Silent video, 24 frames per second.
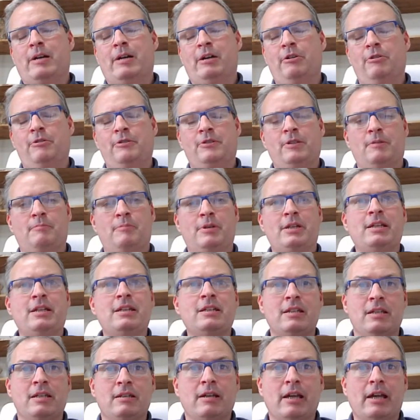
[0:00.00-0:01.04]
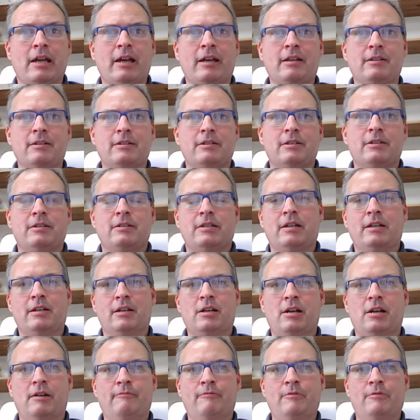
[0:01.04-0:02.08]
I heard somebody at
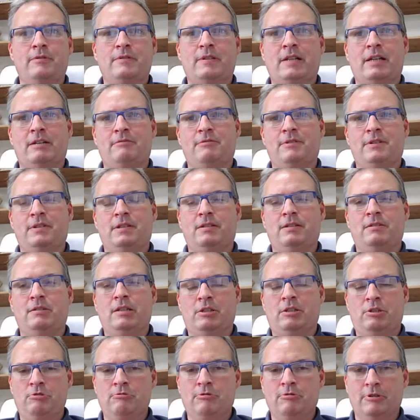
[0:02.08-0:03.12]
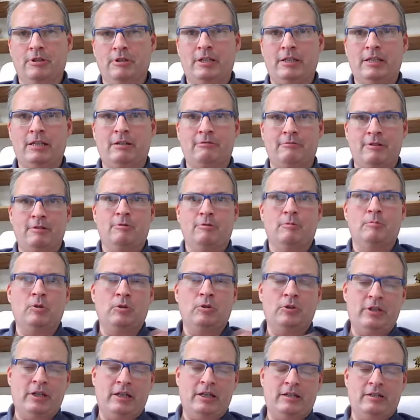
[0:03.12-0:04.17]
a conference that I was in, that you were in, that we were
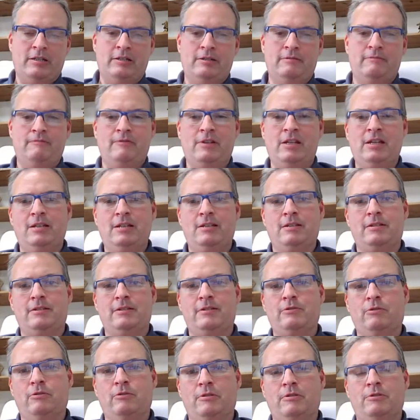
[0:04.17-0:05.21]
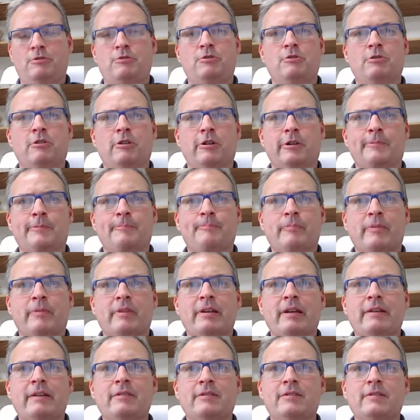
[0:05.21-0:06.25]
both at in Vegas or in New York,
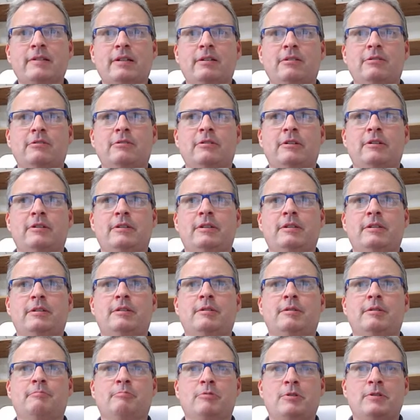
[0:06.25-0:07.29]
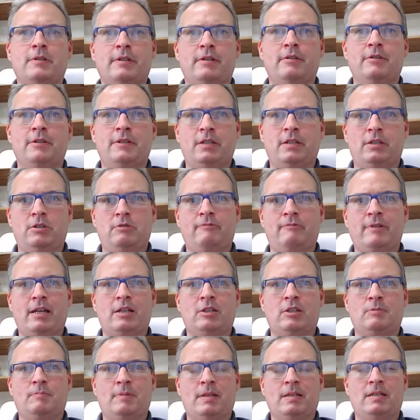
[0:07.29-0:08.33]
and the seller and the presenter said, you've
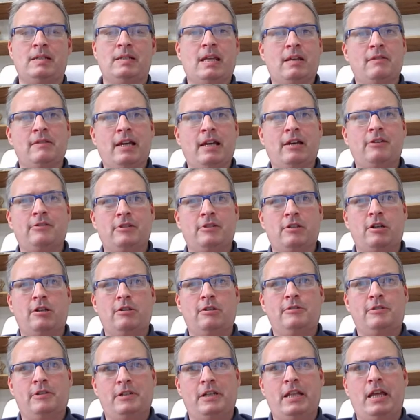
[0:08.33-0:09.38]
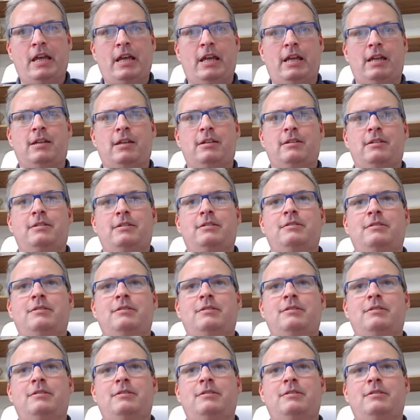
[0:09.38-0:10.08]
got to spend $10,000 a day